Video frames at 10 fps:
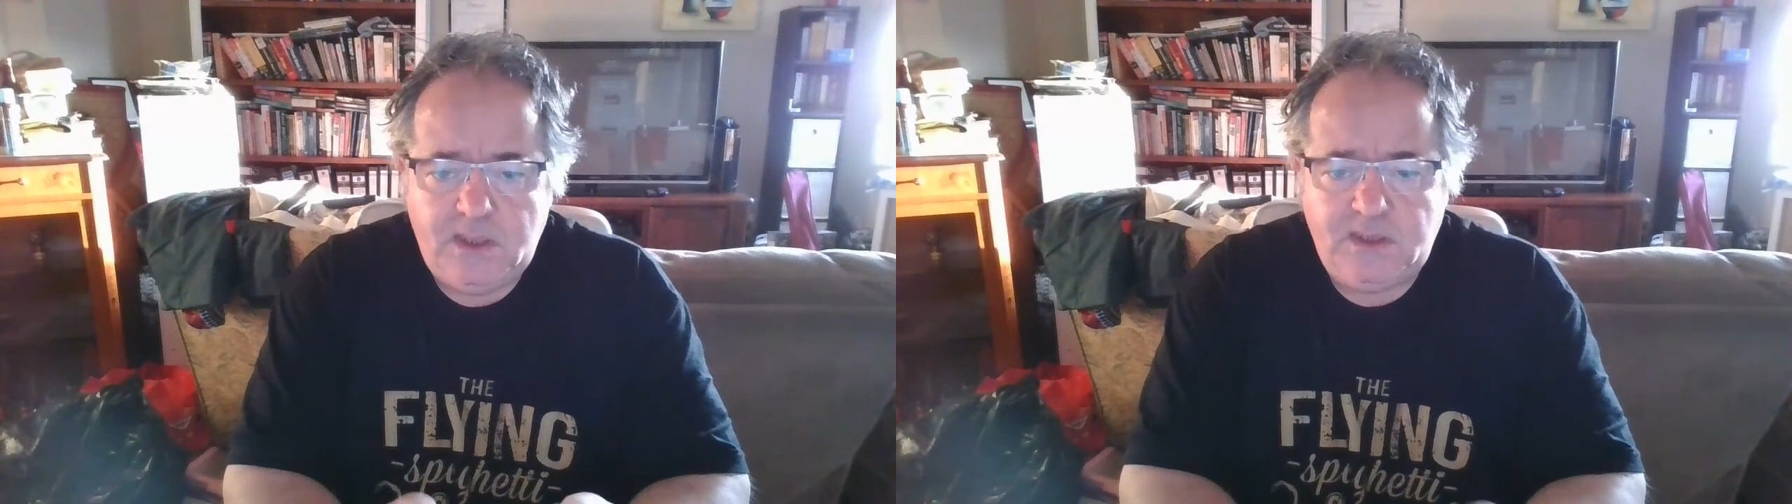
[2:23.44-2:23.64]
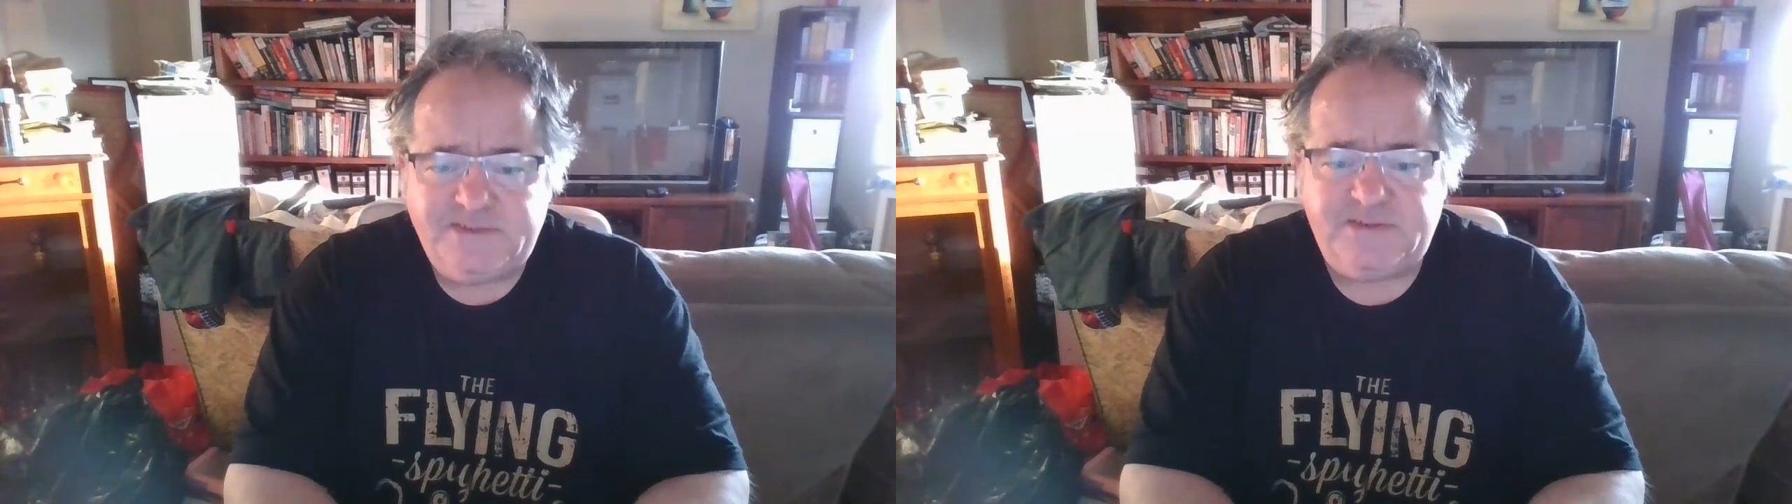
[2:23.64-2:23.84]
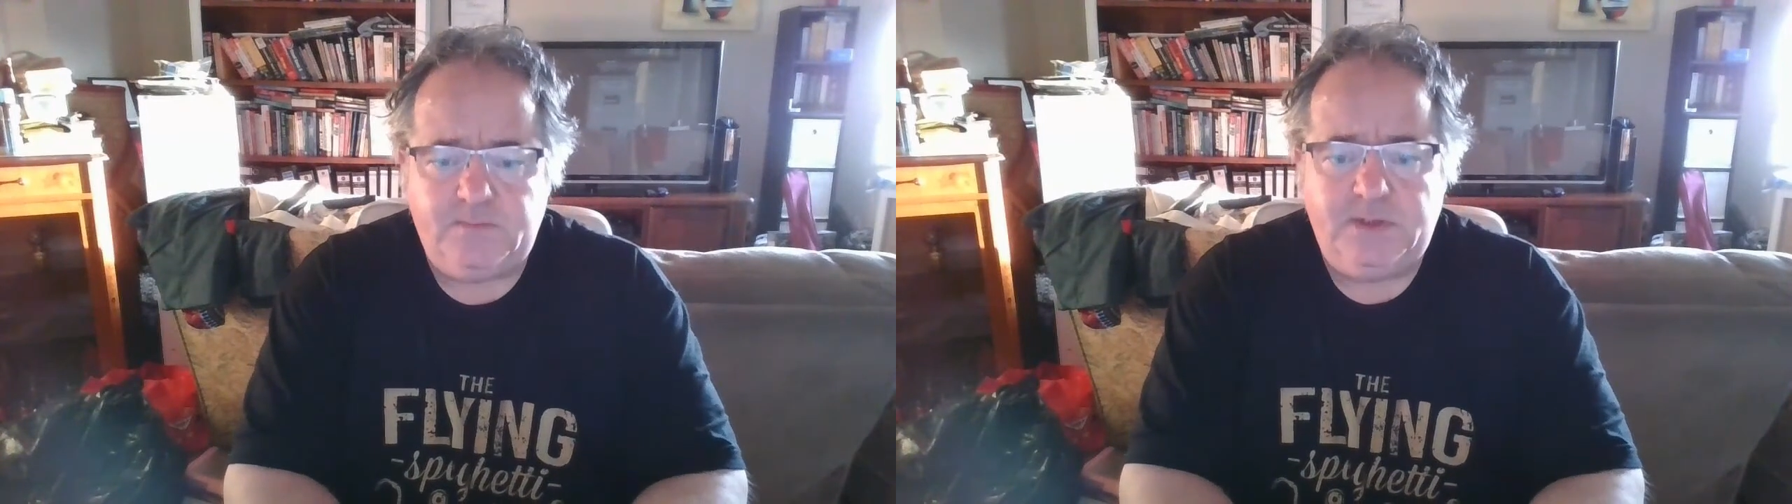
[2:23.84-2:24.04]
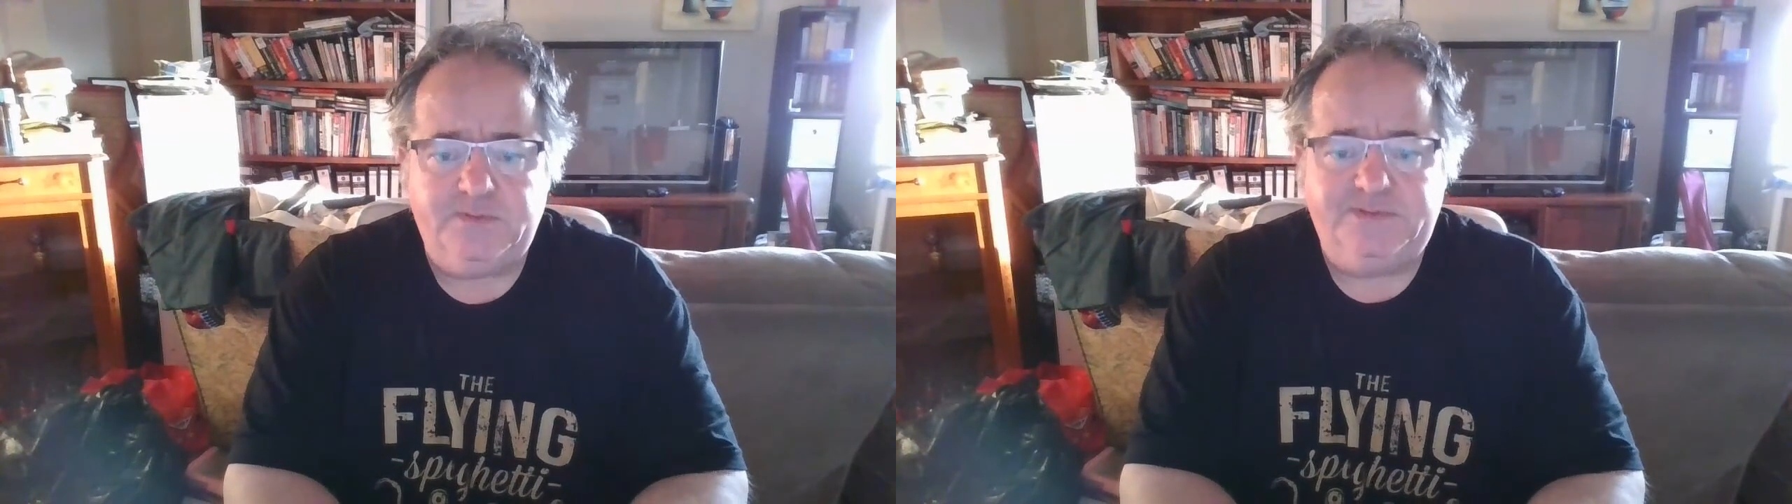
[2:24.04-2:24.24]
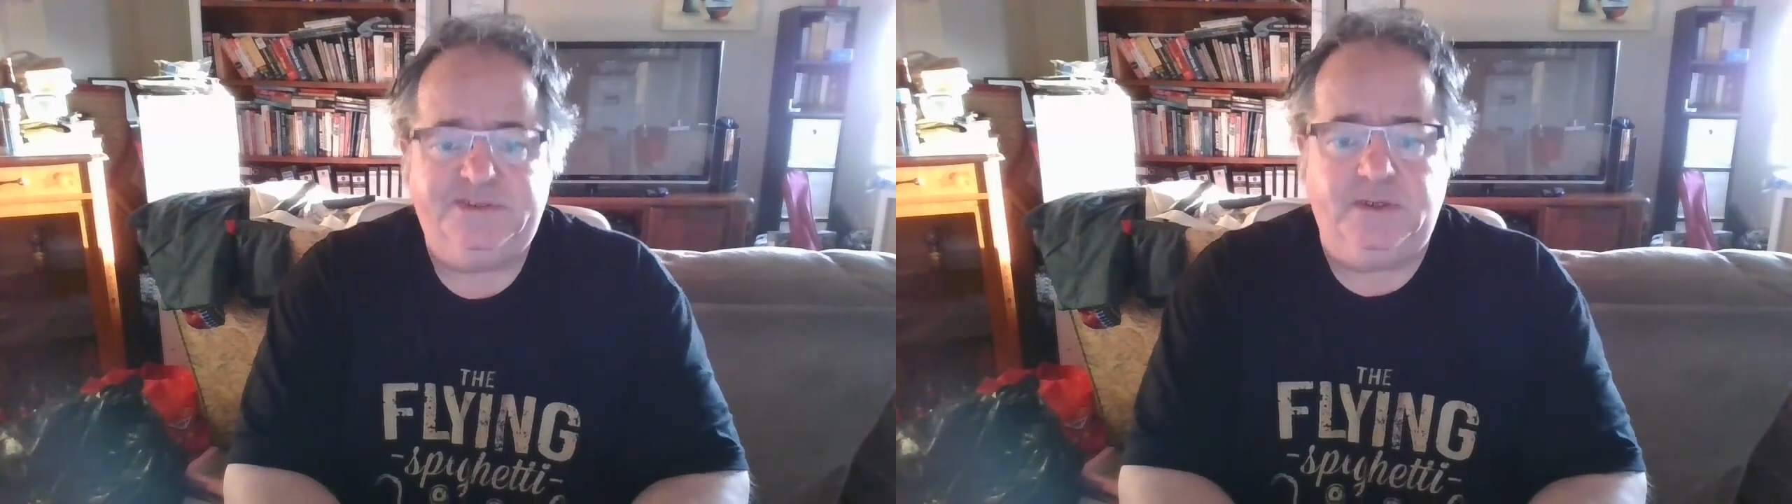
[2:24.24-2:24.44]
here's some
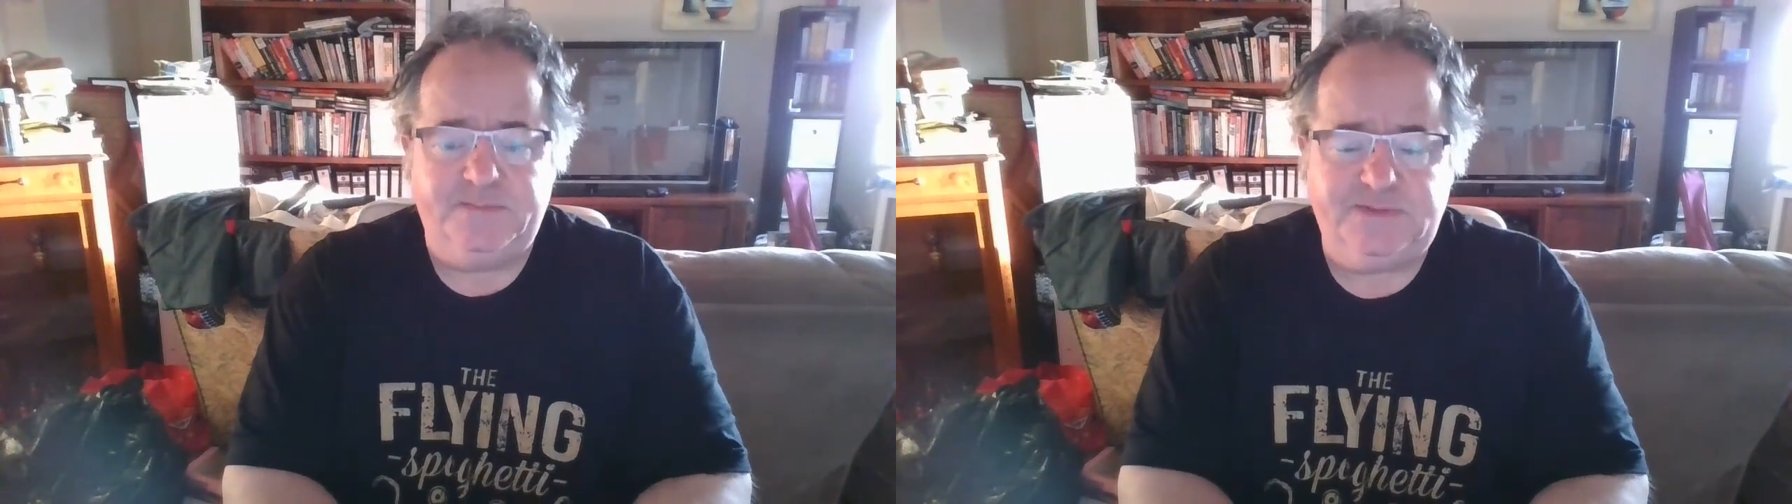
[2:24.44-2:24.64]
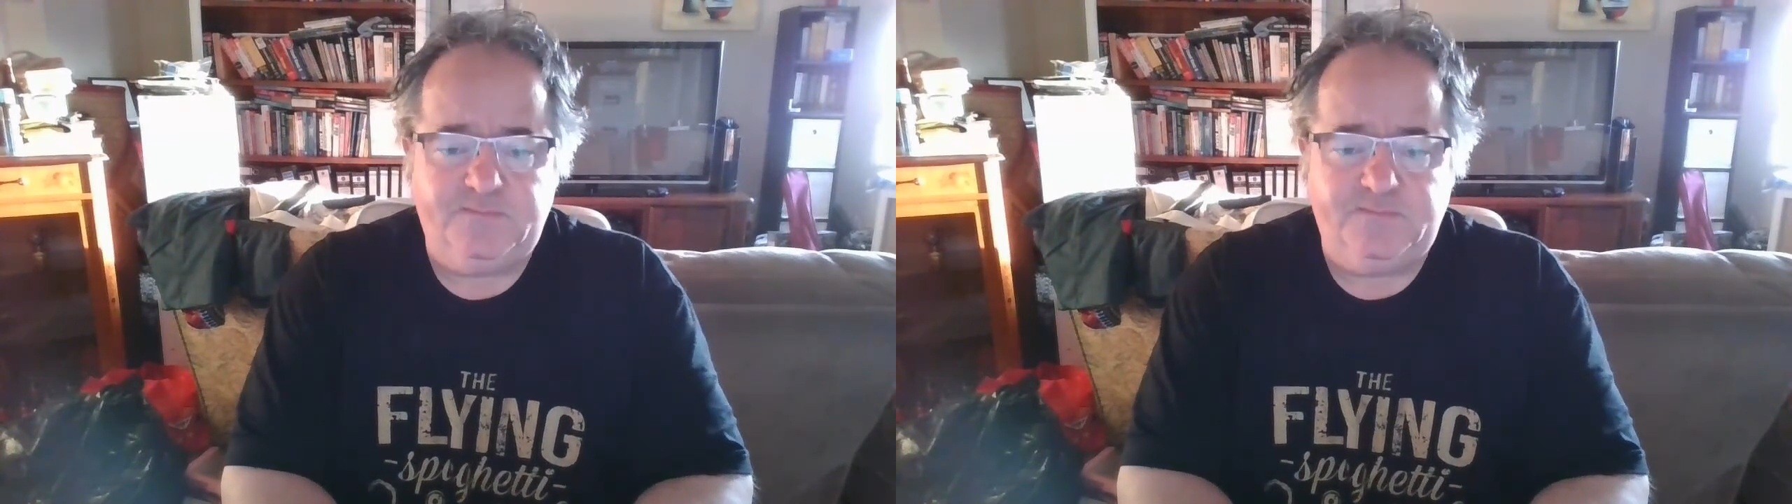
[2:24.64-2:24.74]
little tips.